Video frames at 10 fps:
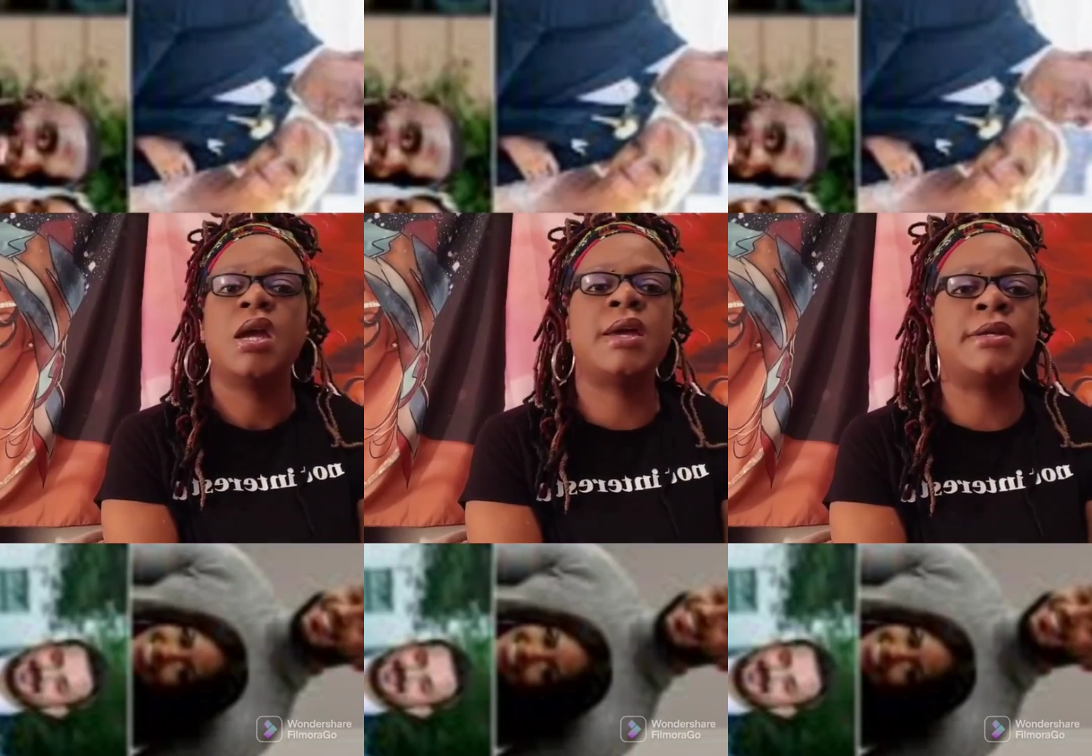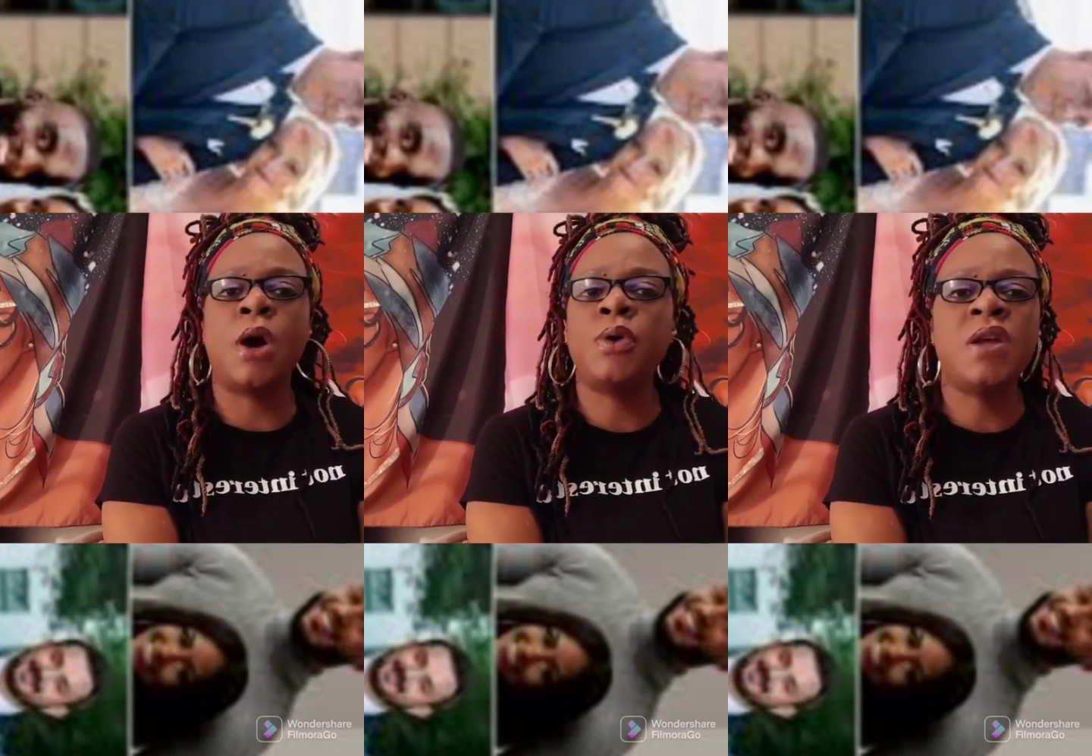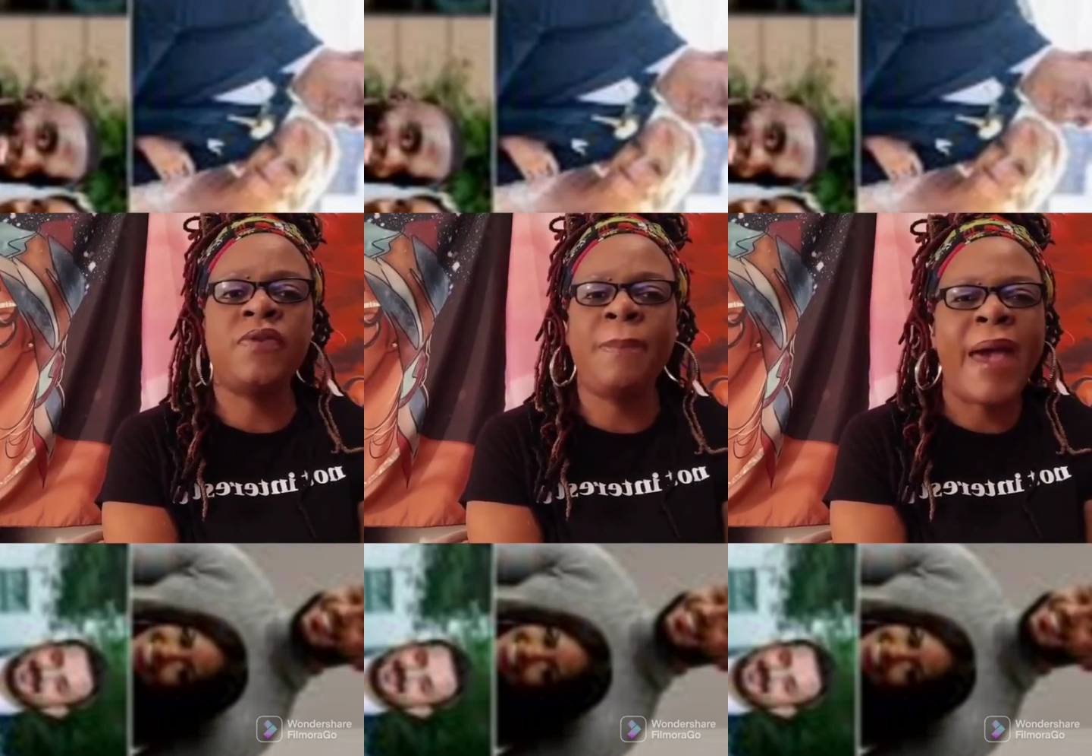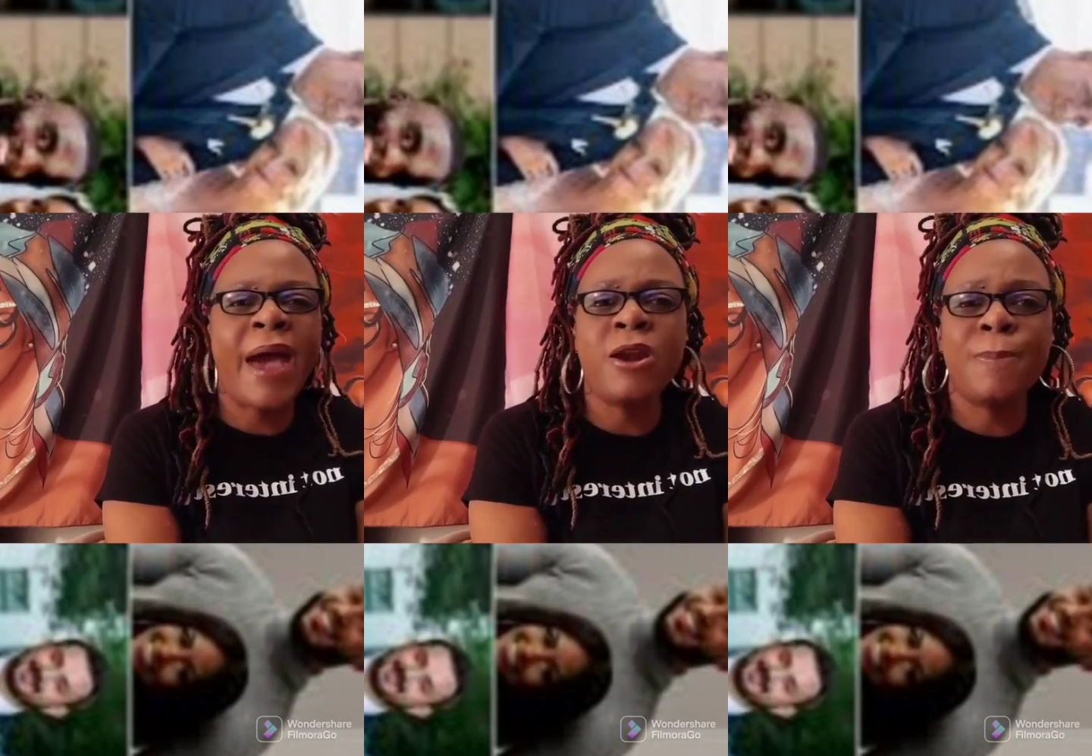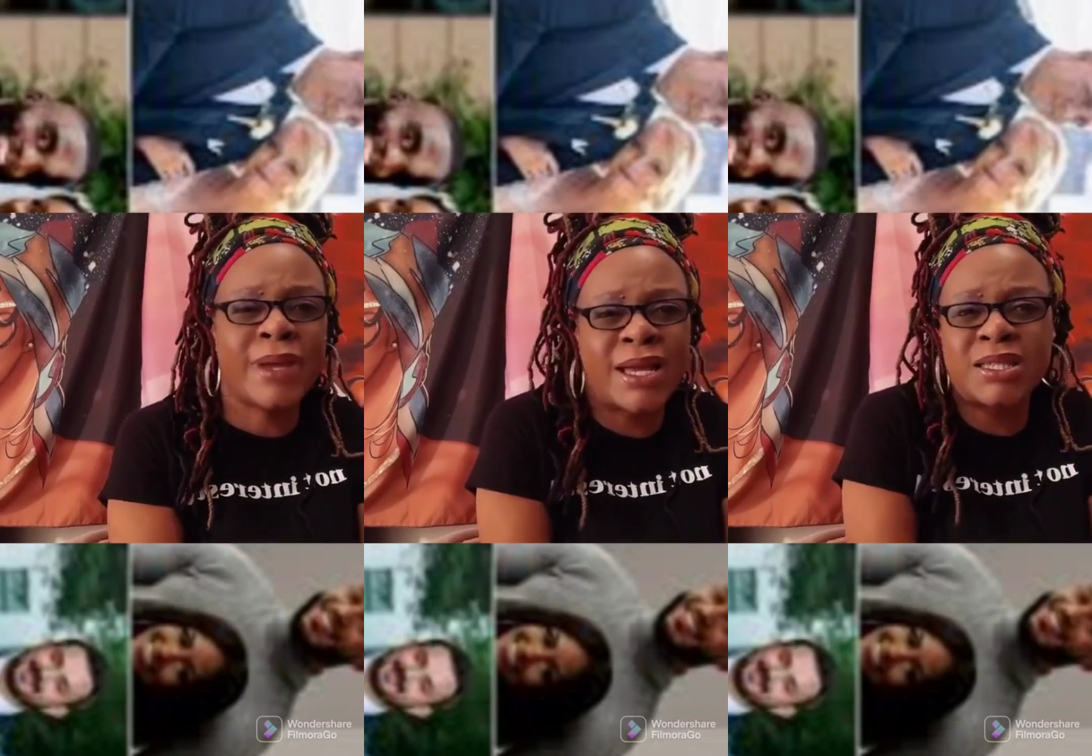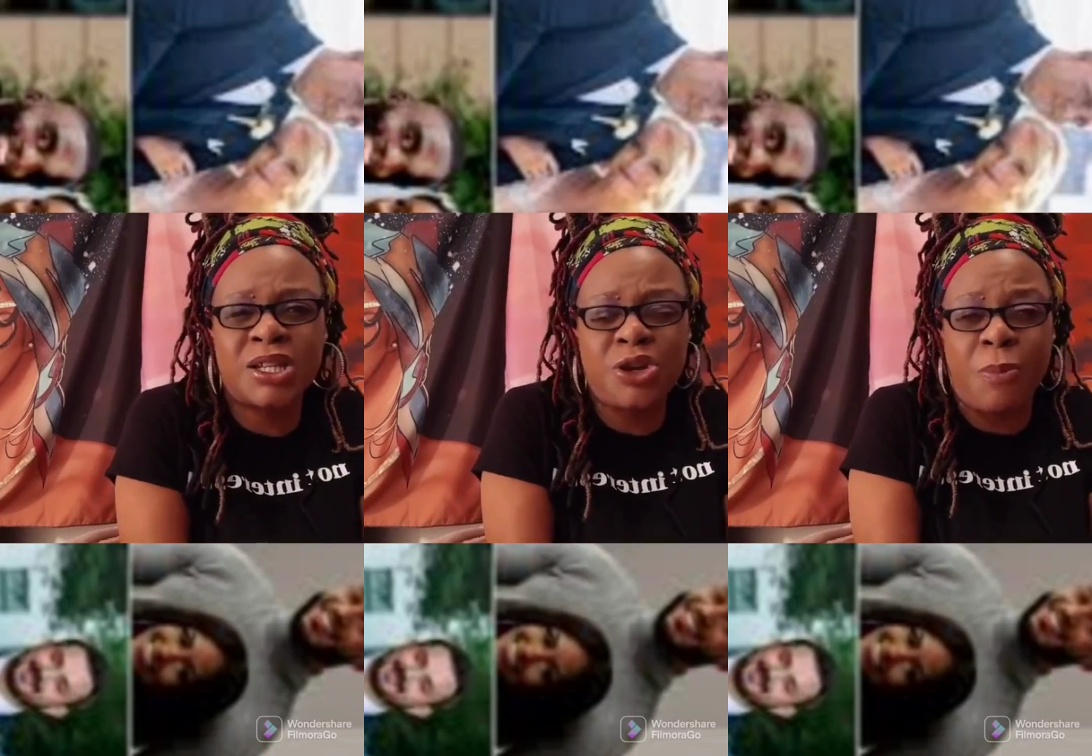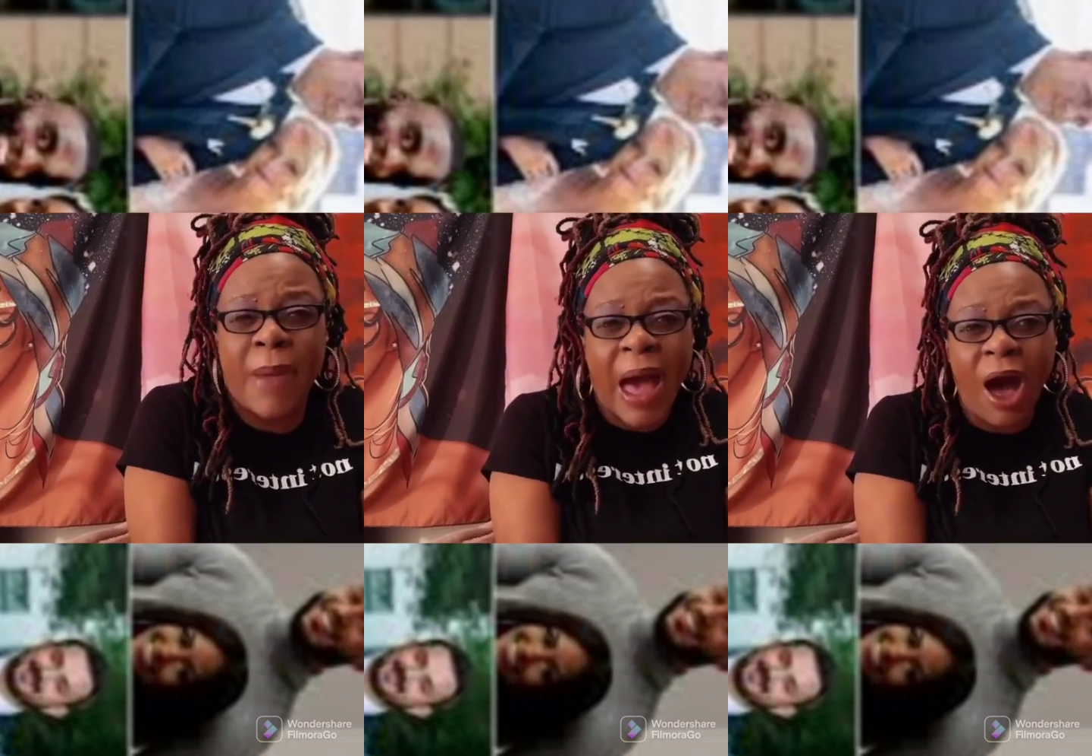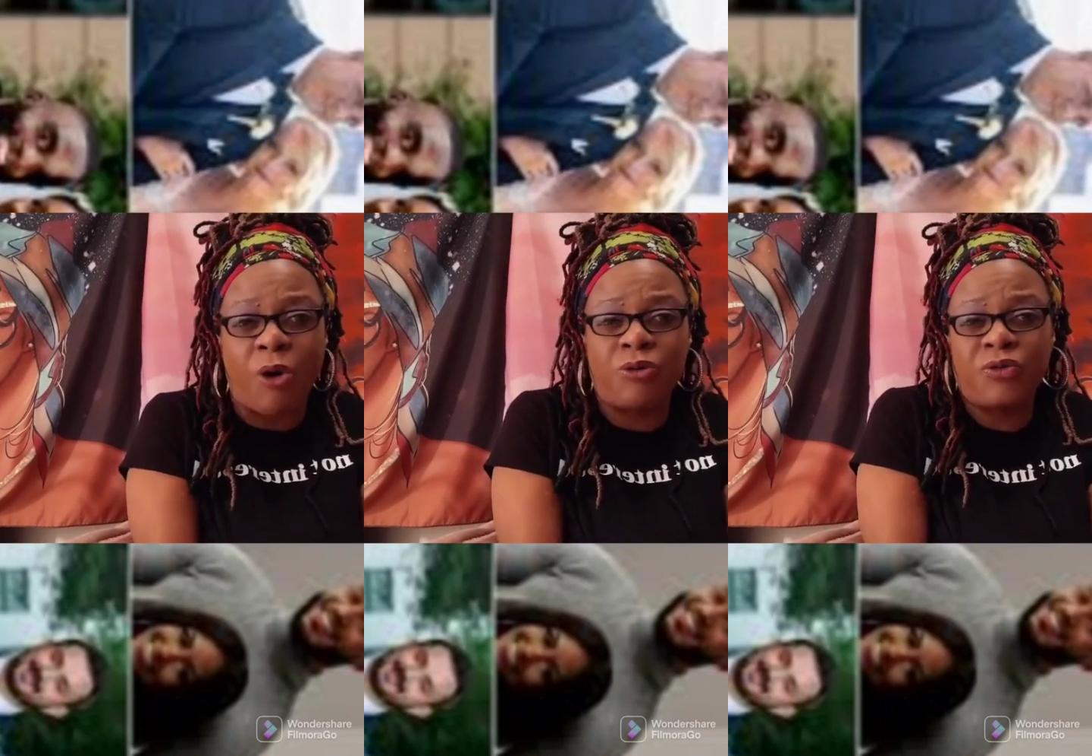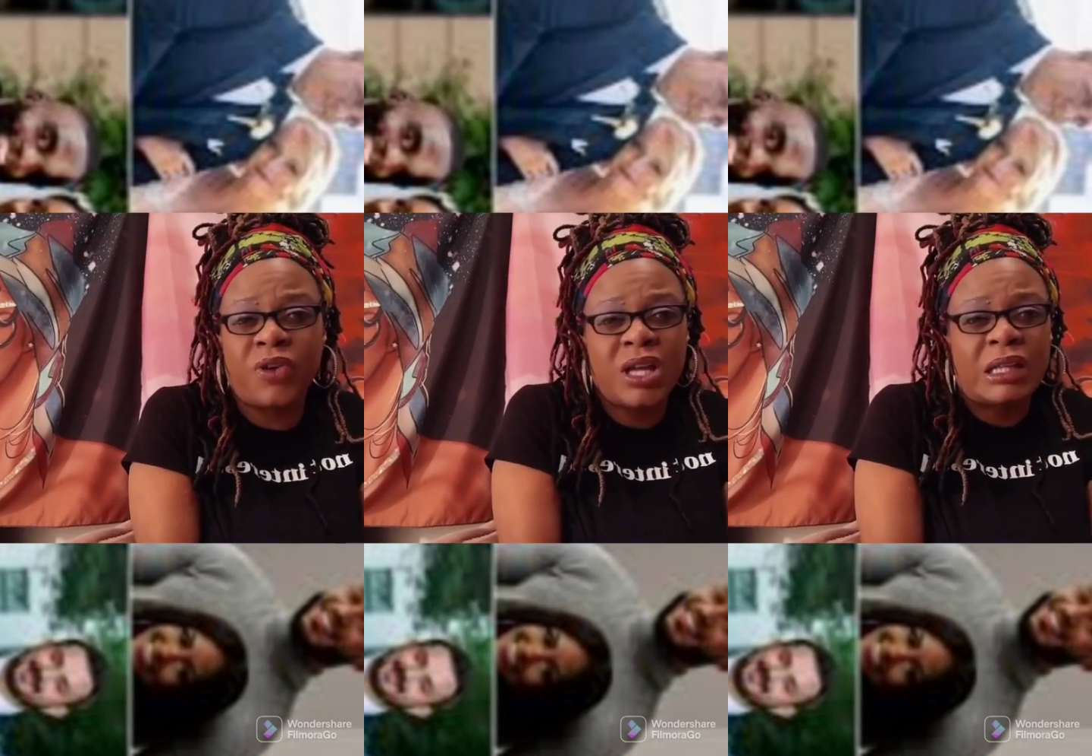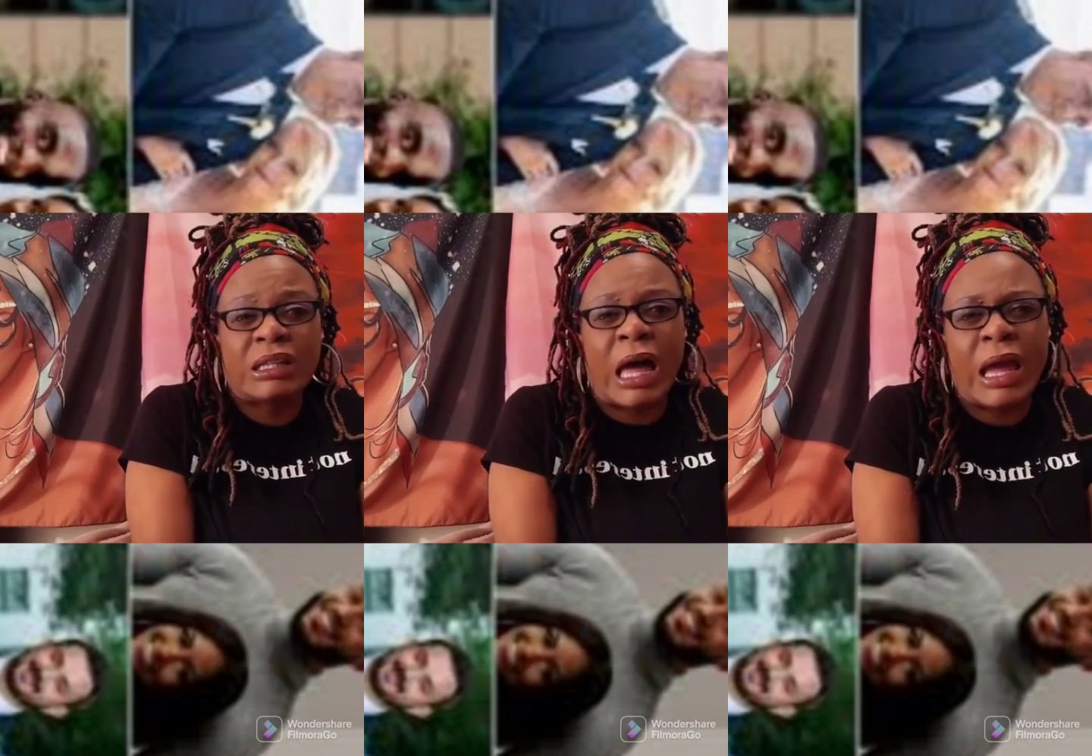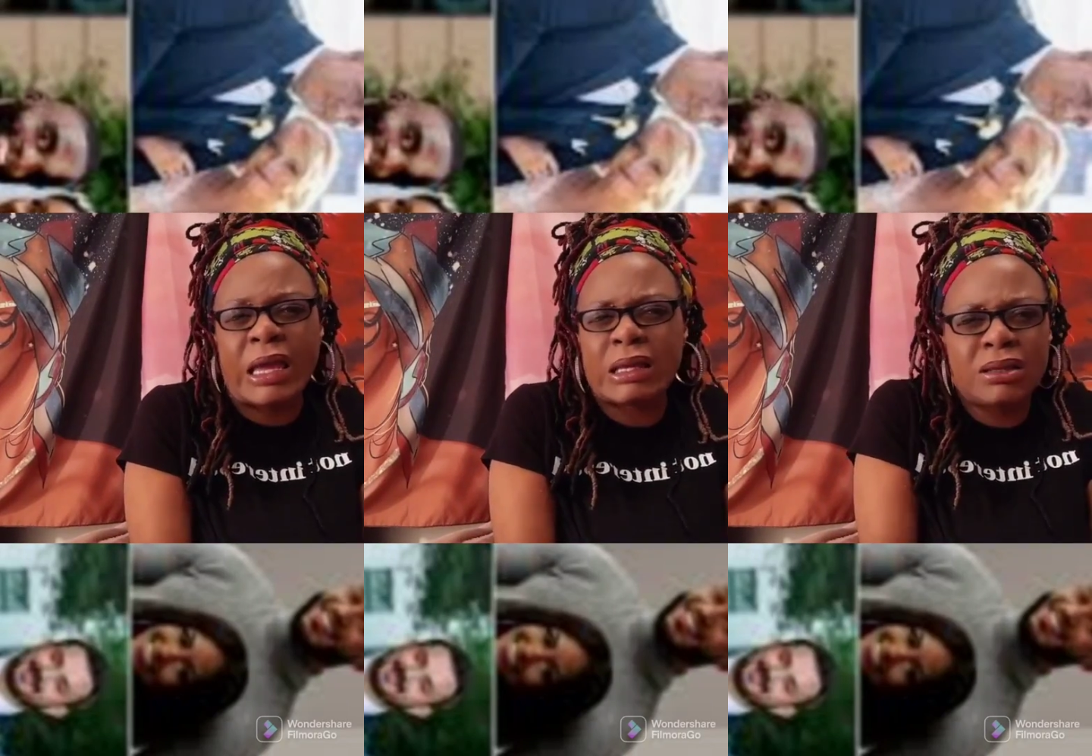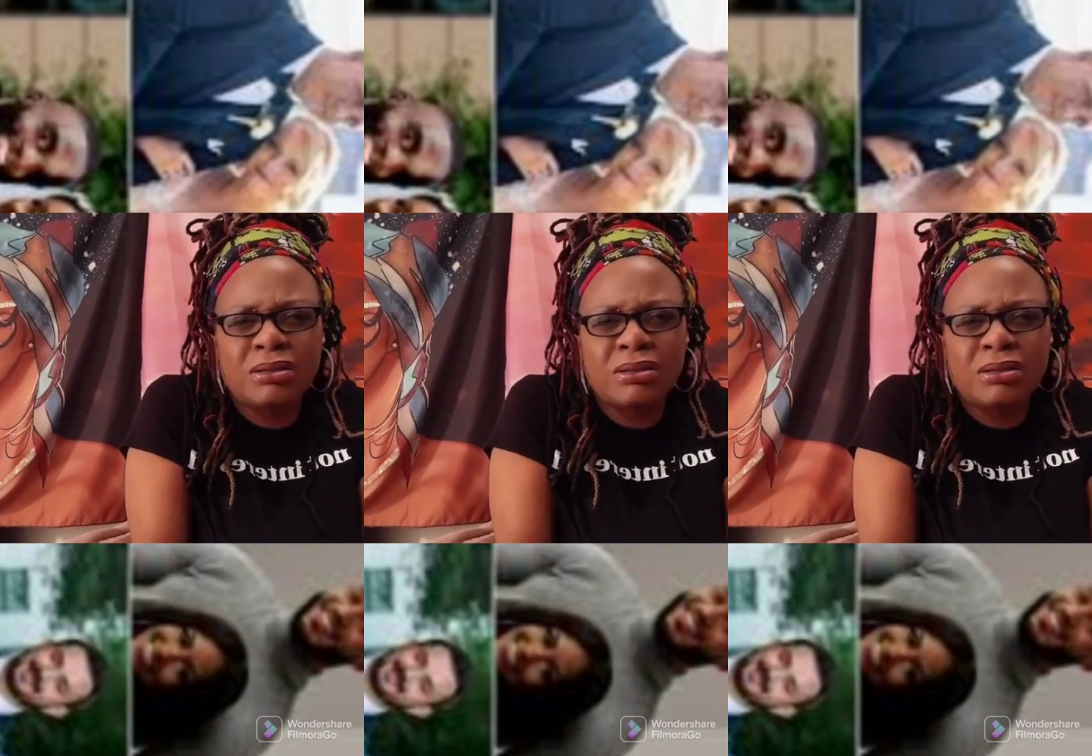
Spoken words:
it don't even matter because of your mouth. Like,